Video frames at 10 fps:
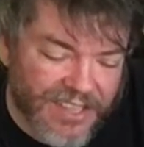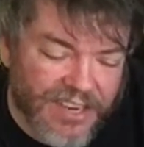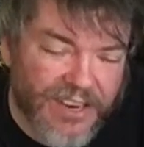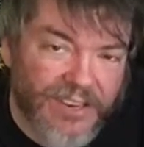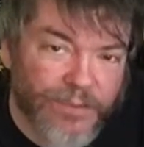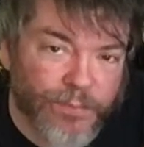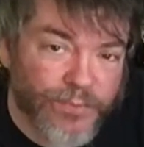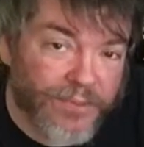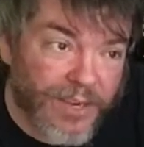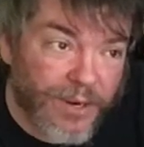their
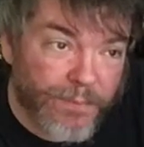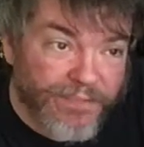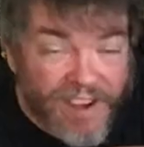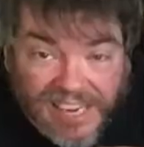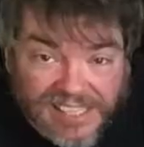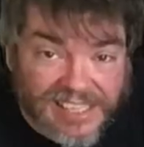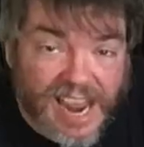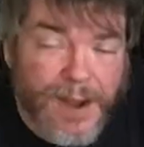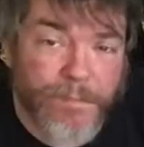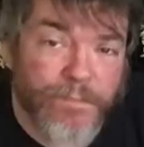fight
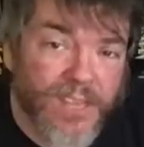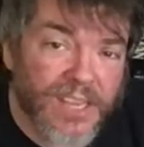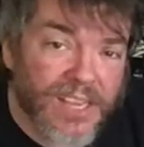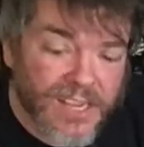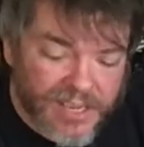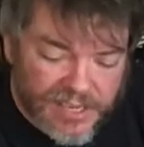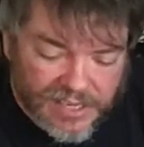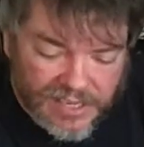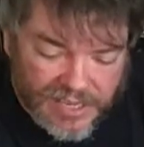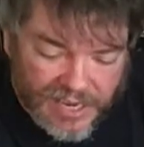stat,
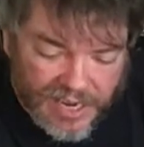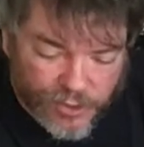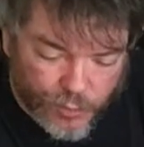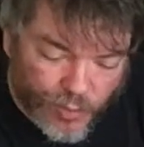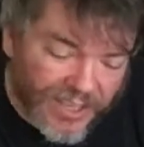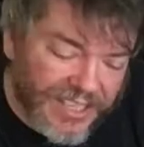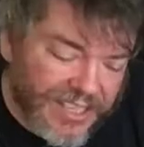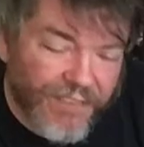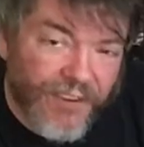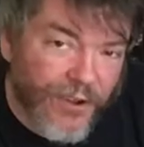it's really
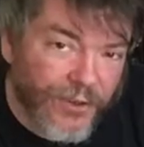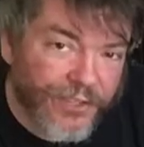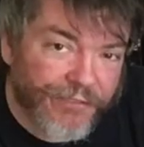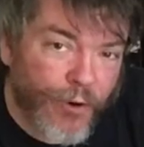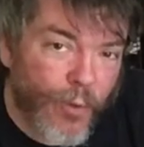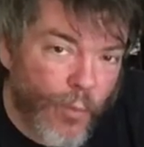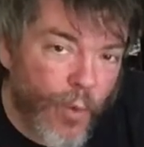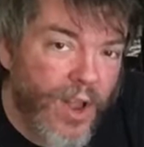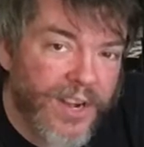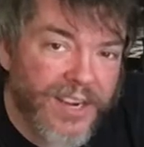difficult for
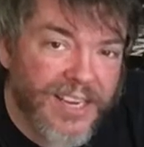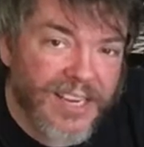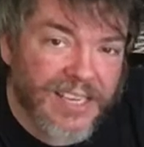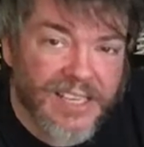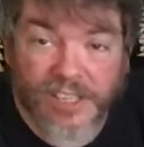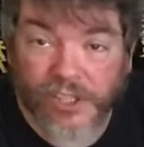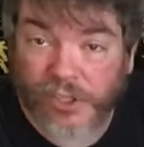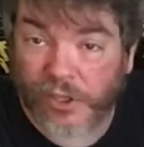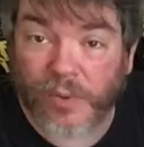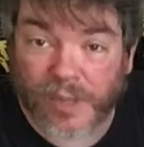one ninja
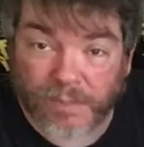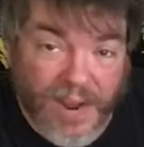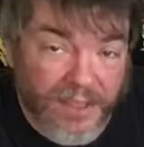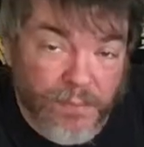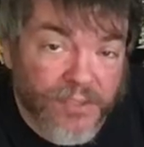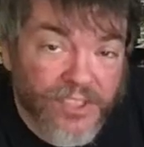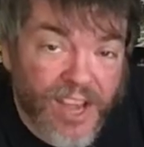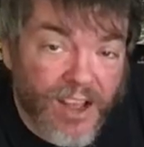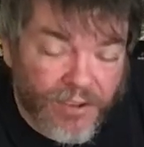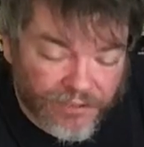to do that by
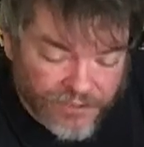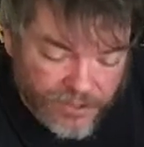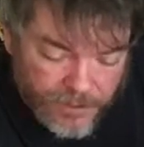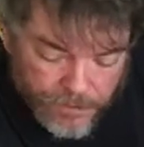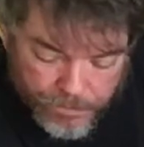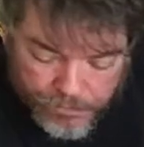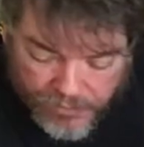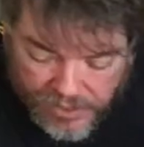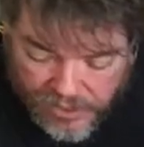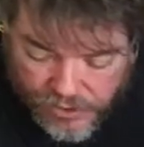themselves.
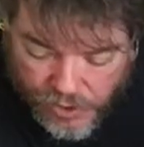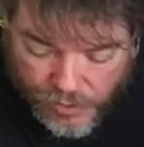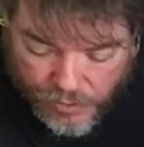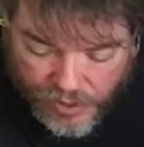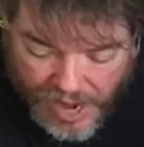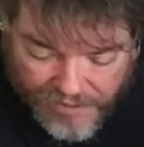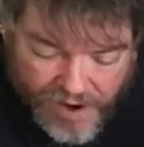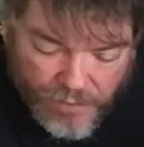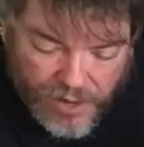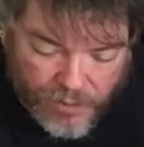So I
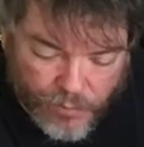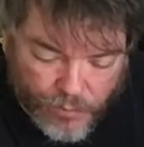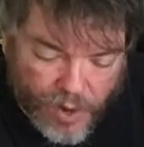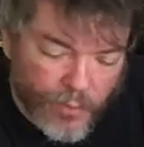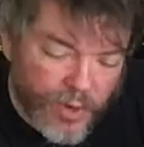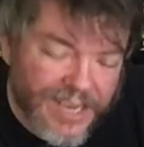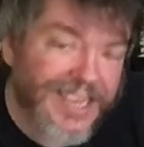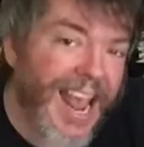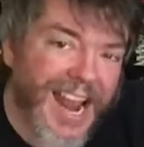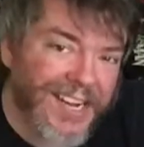found that when we
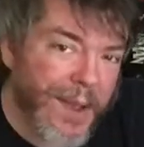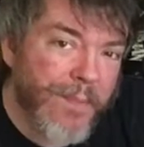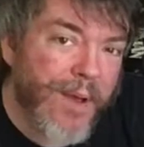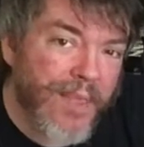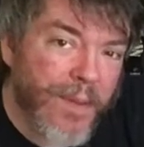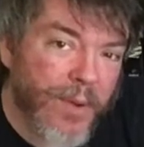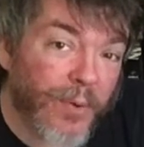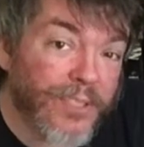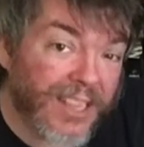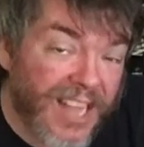ganged up on them, it
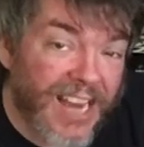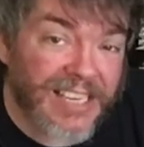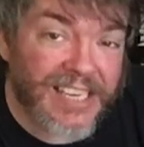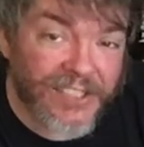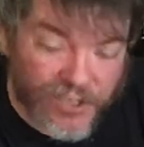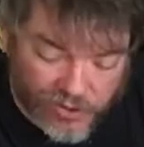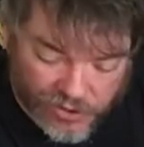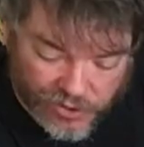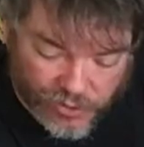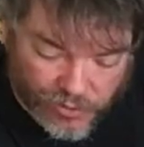was a lot easier
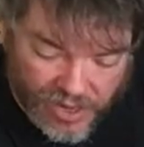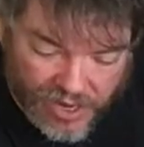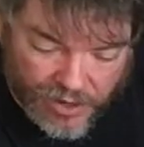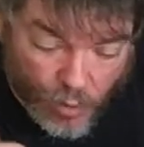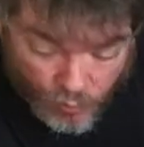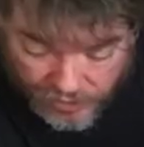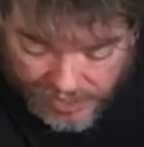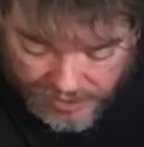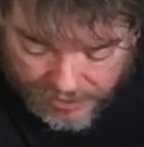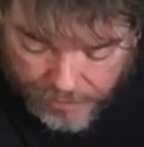to
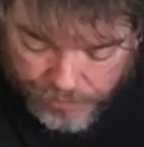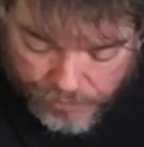overtake them.